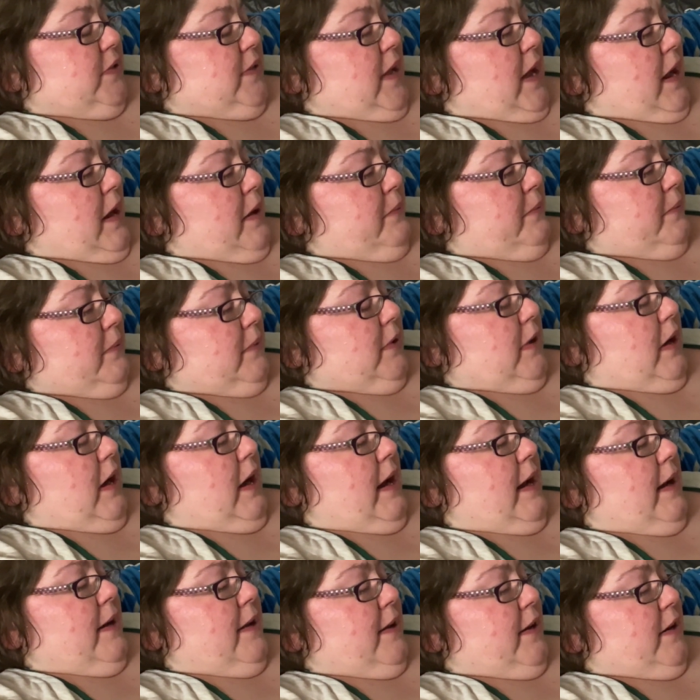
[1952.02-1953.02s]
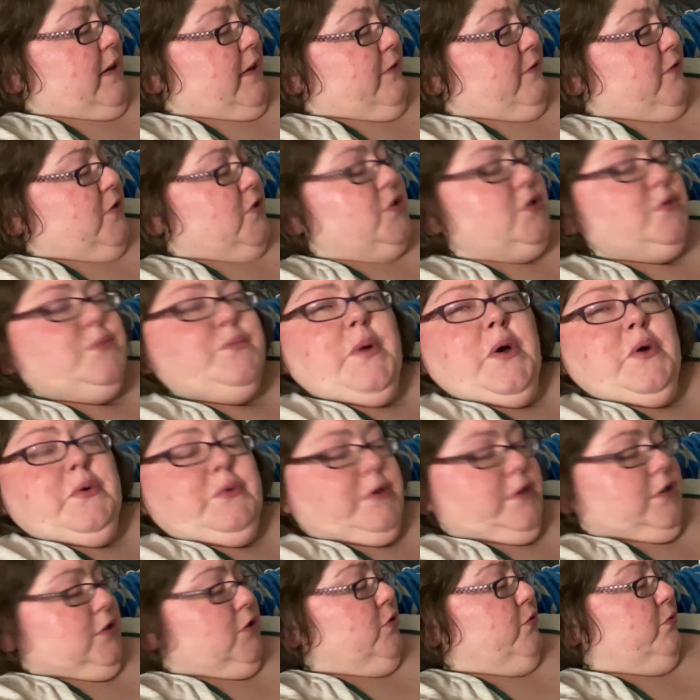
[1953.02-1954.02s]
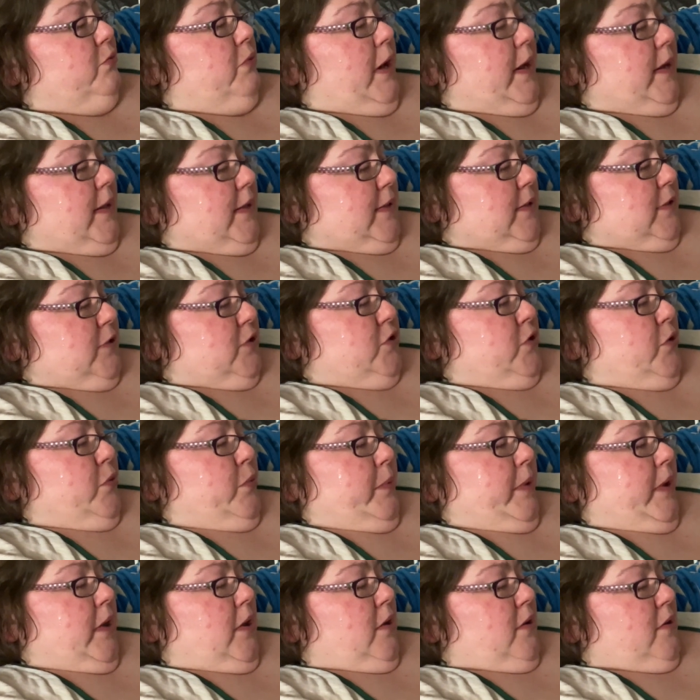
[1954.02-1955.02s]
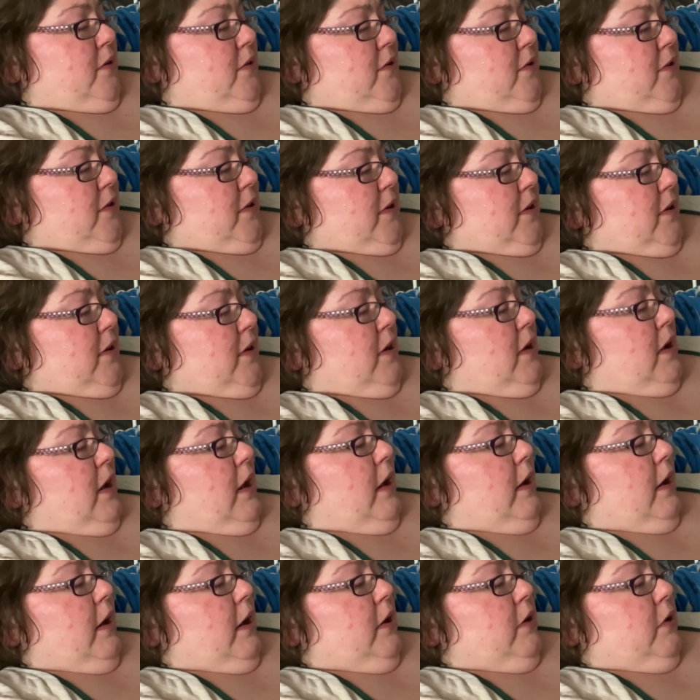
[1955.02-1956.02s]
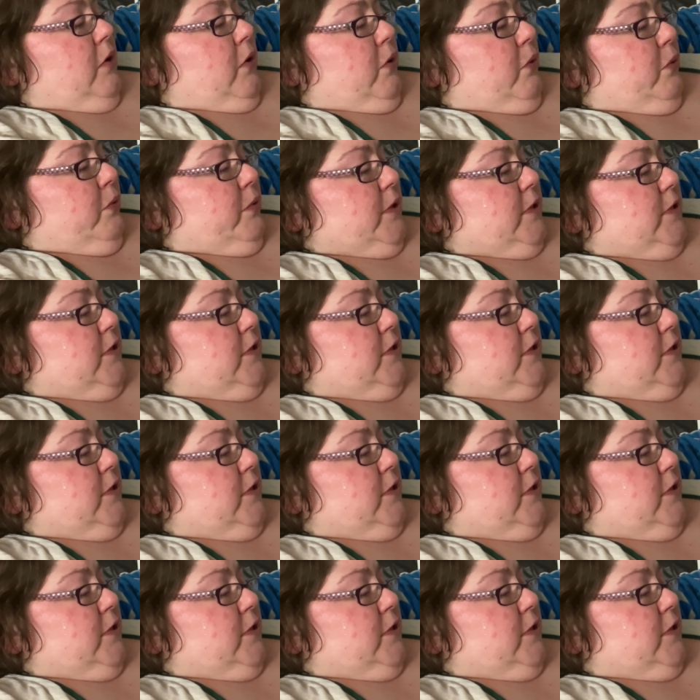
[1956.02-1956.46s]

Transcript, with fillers: time God had ever spoken directly to me, and I knew with